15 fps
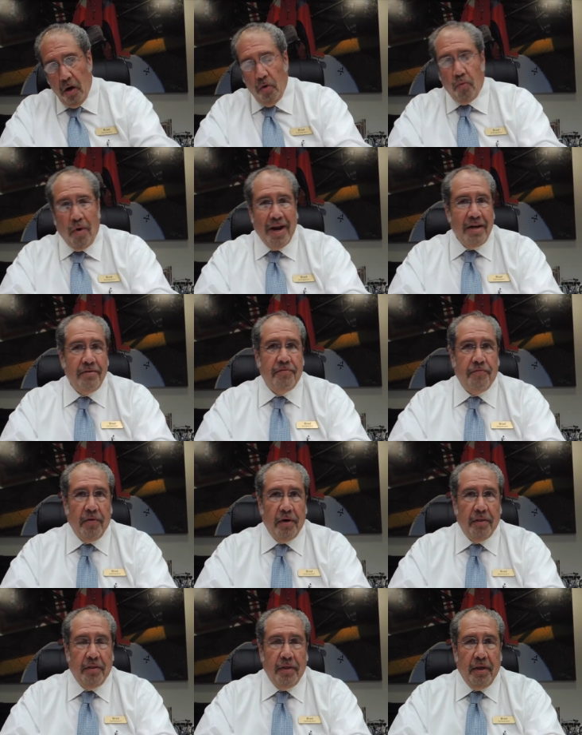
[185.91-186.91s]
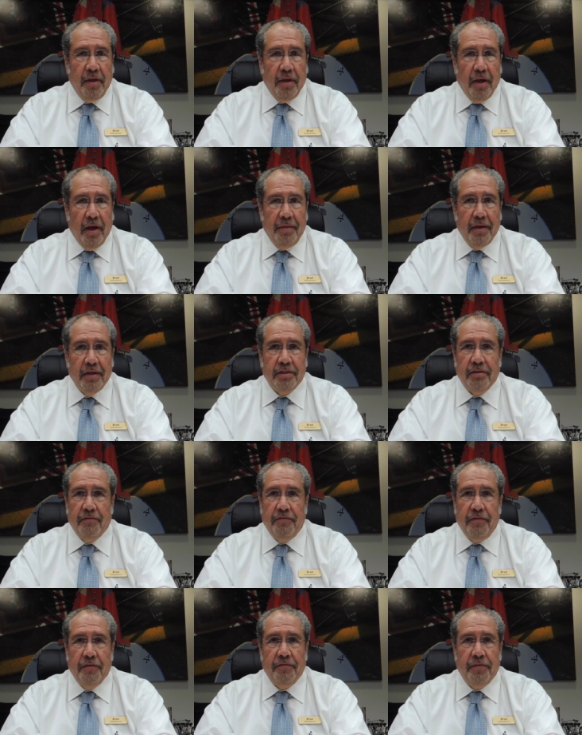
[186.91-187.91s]
Right in front of the, I think it's the
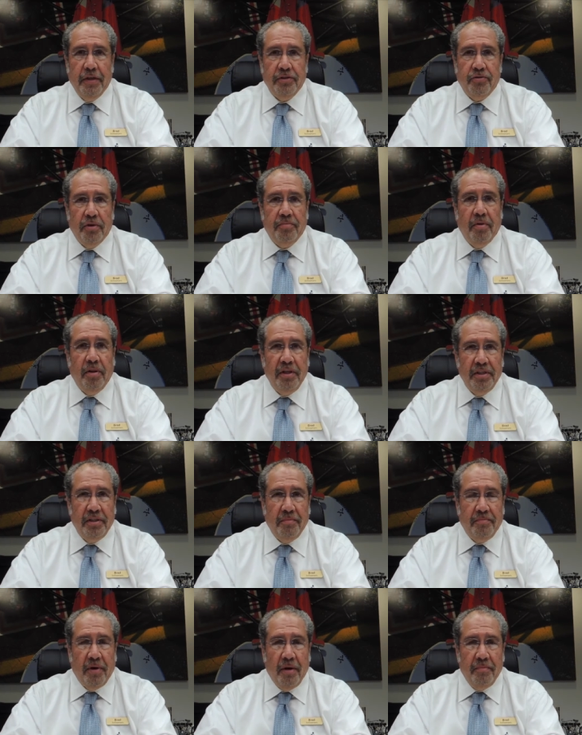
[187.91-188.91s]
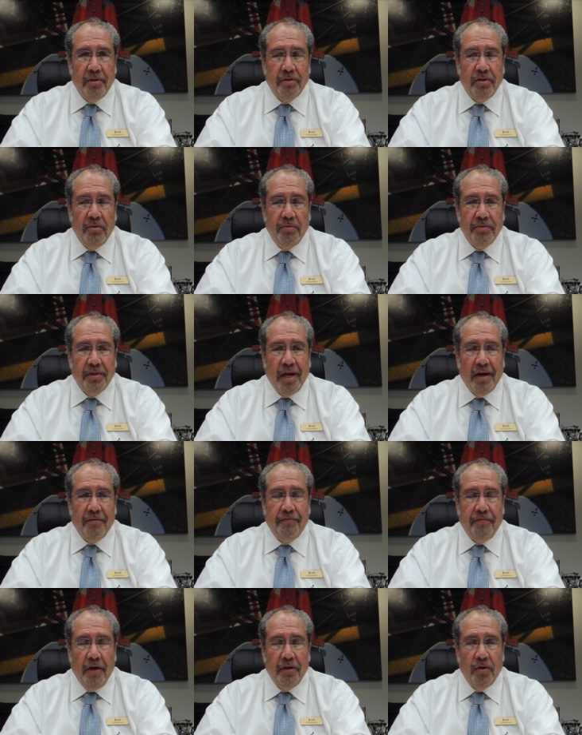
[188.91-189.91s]
5th District Police Department, so it was kind
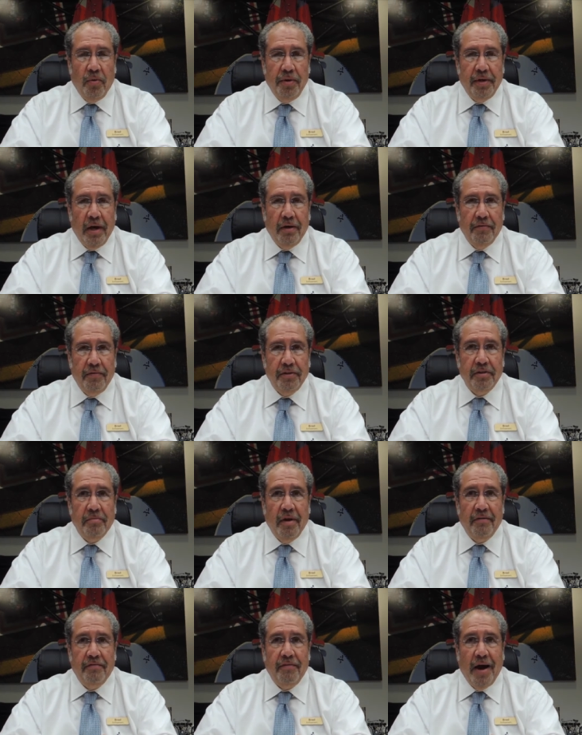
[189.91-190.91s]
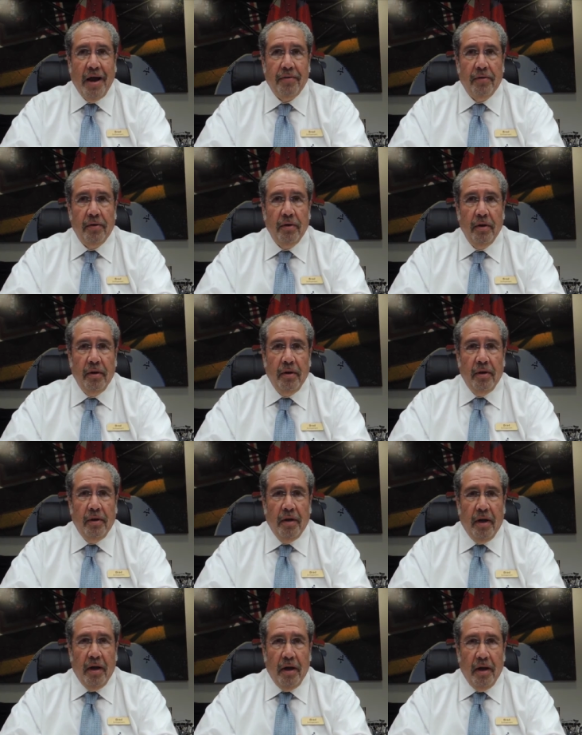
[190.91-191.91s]
of fun going down to visit my father
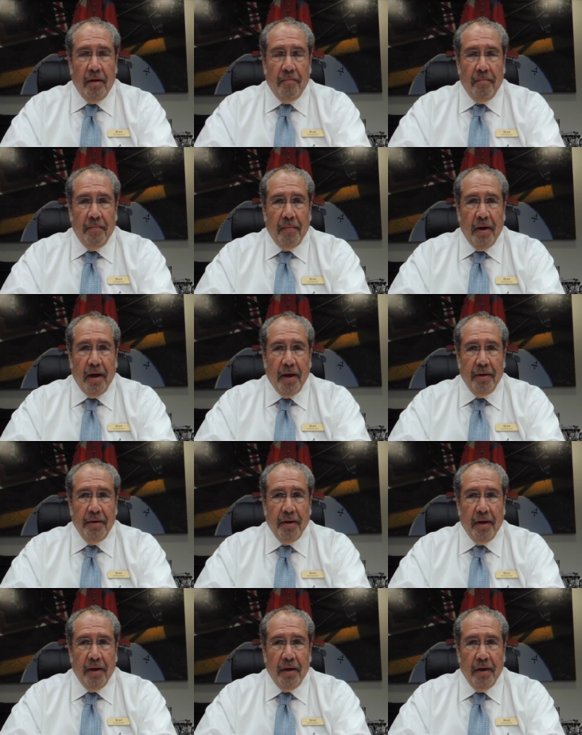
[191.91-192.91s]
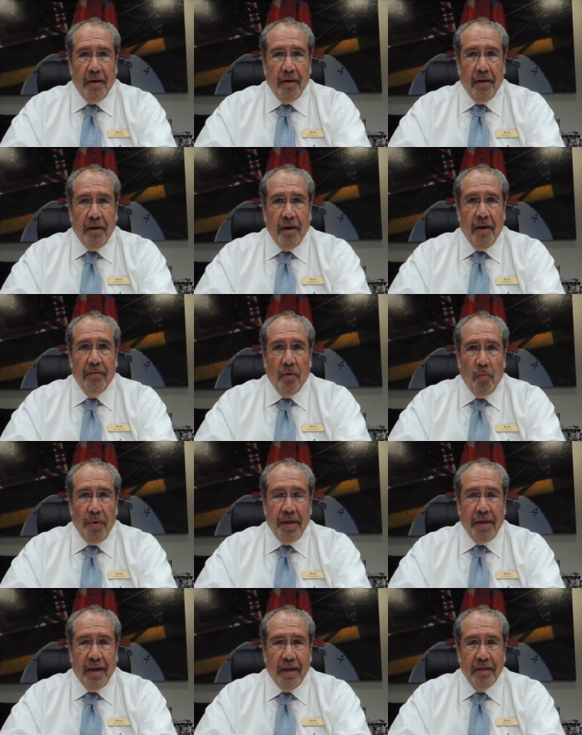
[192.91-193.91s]
on the
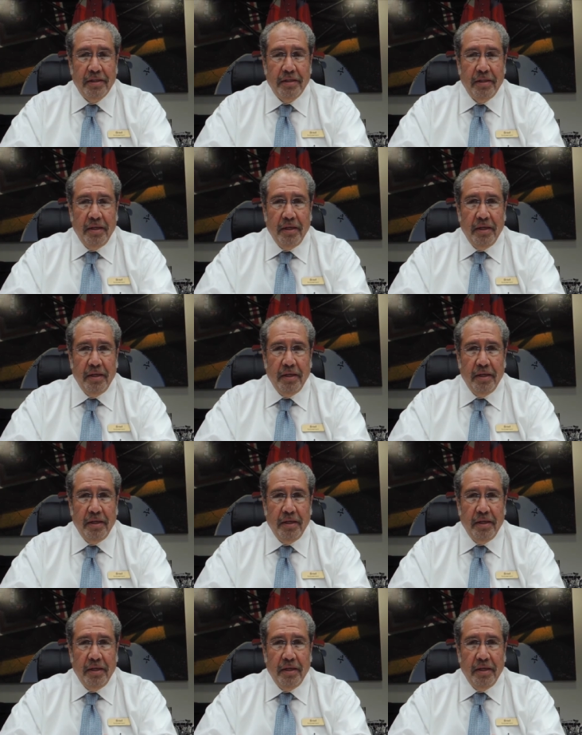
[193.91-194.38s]
weekends.